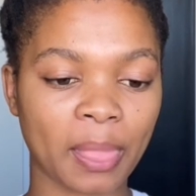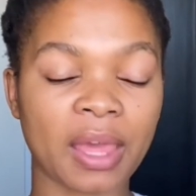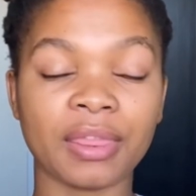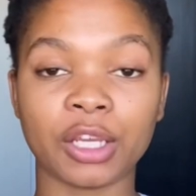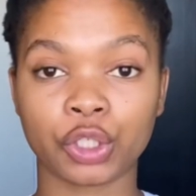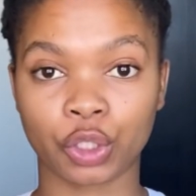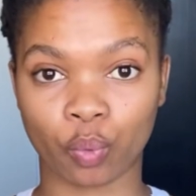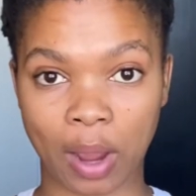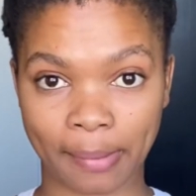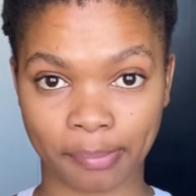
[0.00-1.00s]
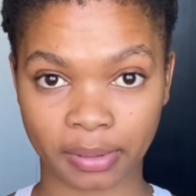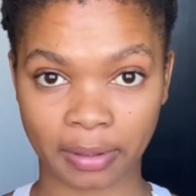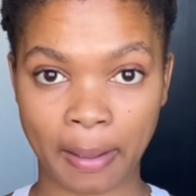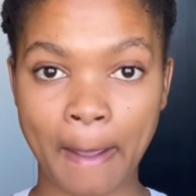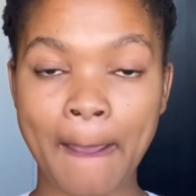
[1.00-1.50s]
they should wipe,
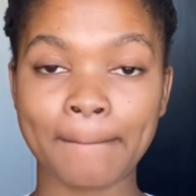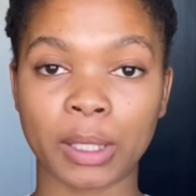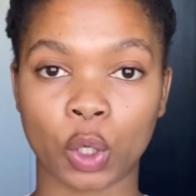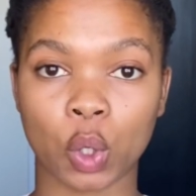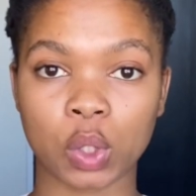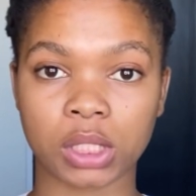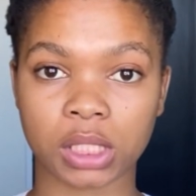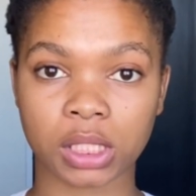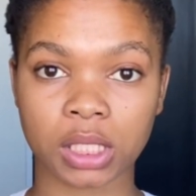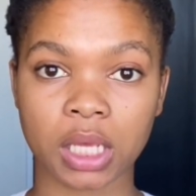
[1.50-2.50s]
because